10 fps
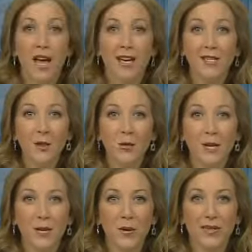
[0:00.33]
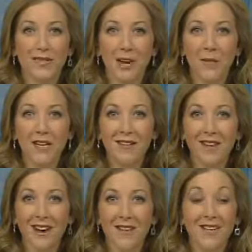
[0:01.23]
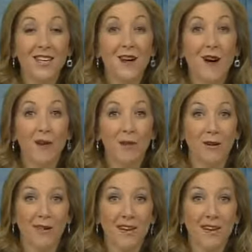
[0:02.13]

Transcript: History was coming alive in Auburn.